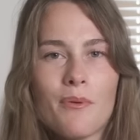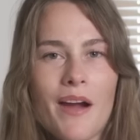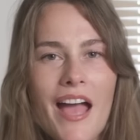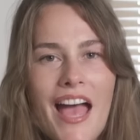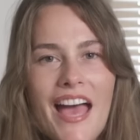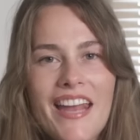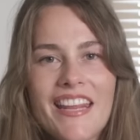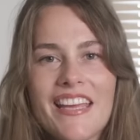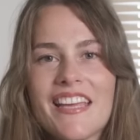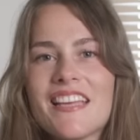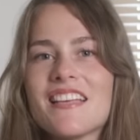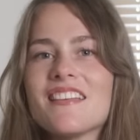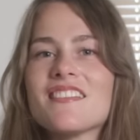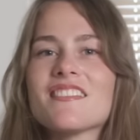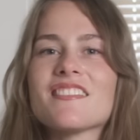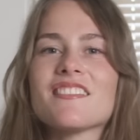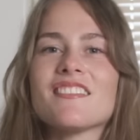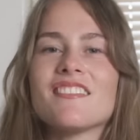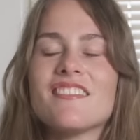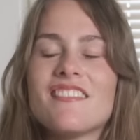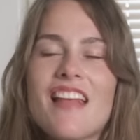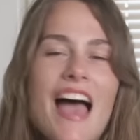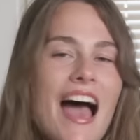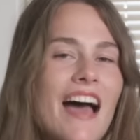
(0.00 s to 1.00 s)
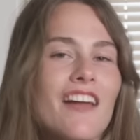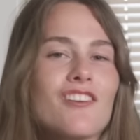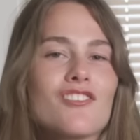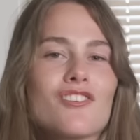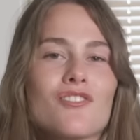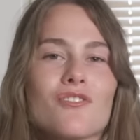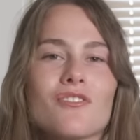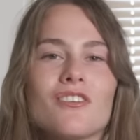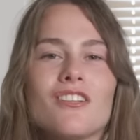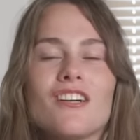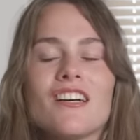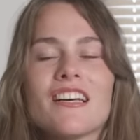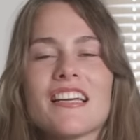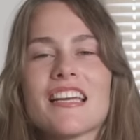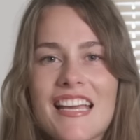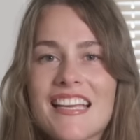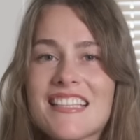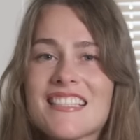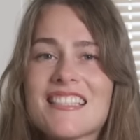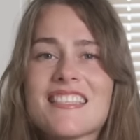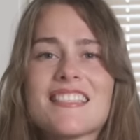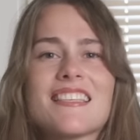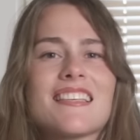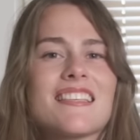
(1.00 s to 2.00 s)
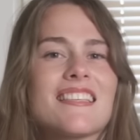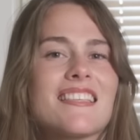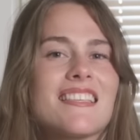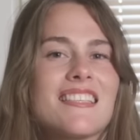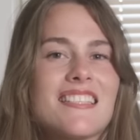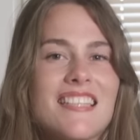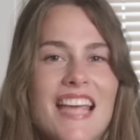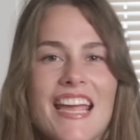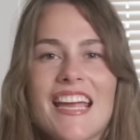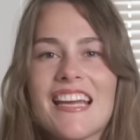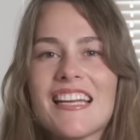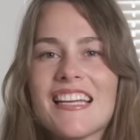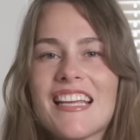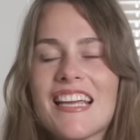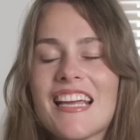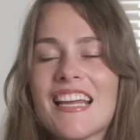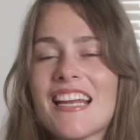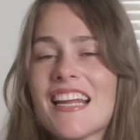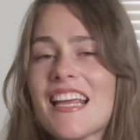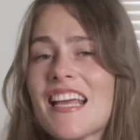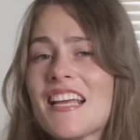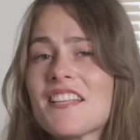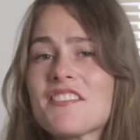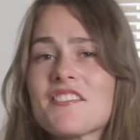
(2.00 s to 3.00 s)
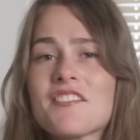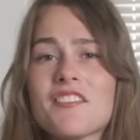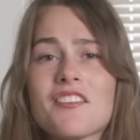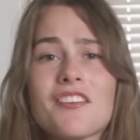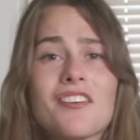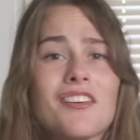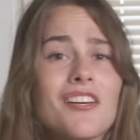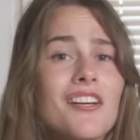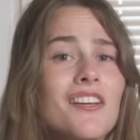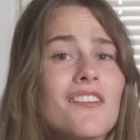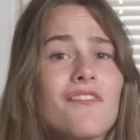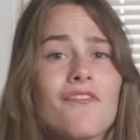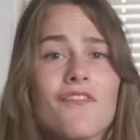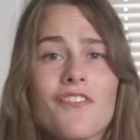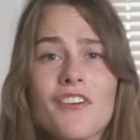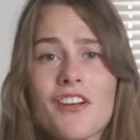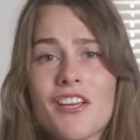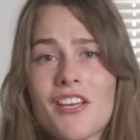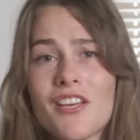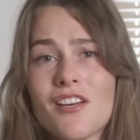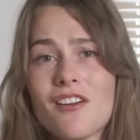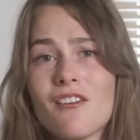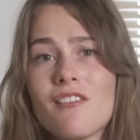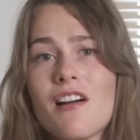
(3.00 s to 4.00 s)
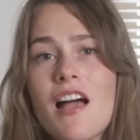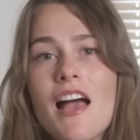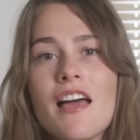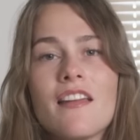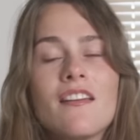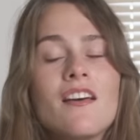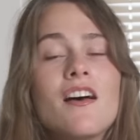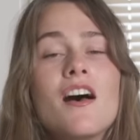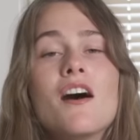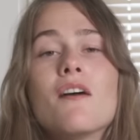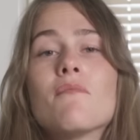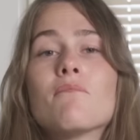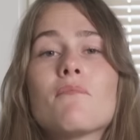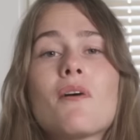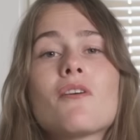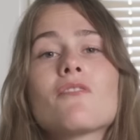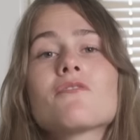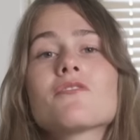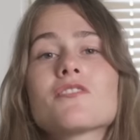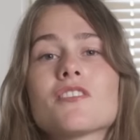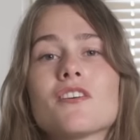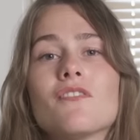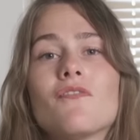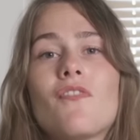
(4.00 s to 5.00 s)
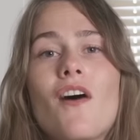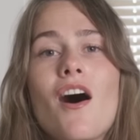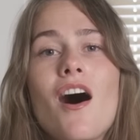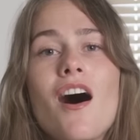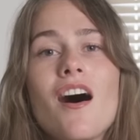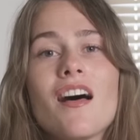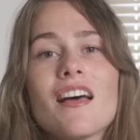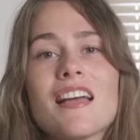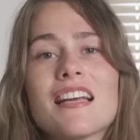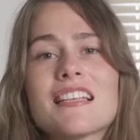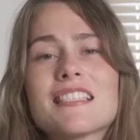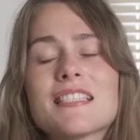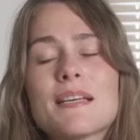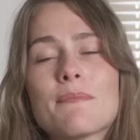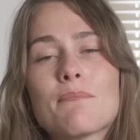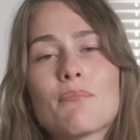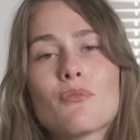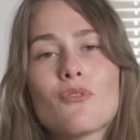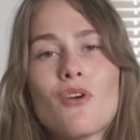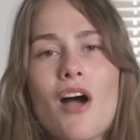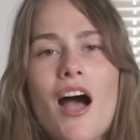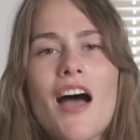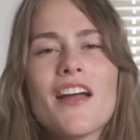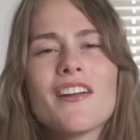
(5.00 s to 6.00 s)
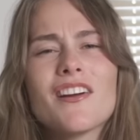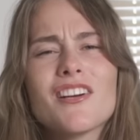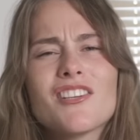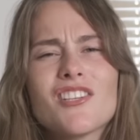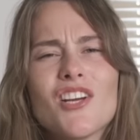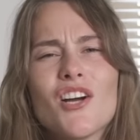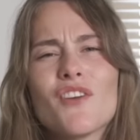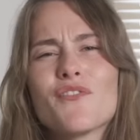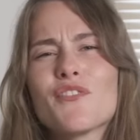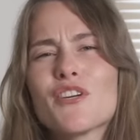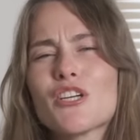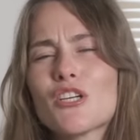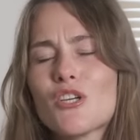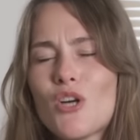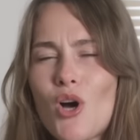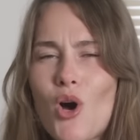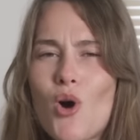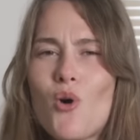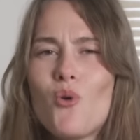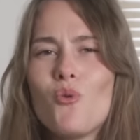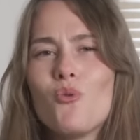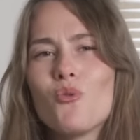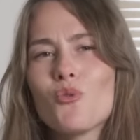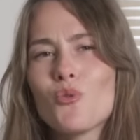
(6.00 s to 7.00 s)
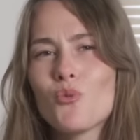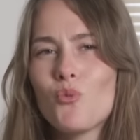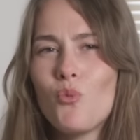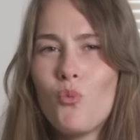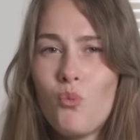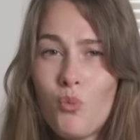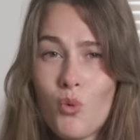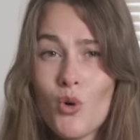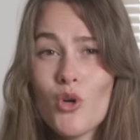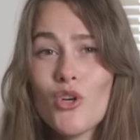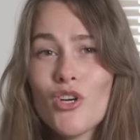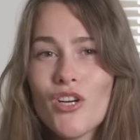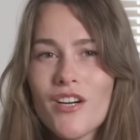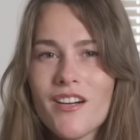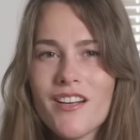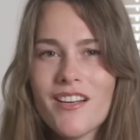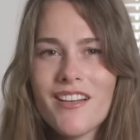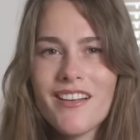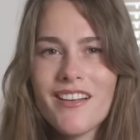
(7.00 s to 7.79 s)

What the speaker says: bread is natural, it's sustaining, it's good for you, and most of all, it's a product of your own work.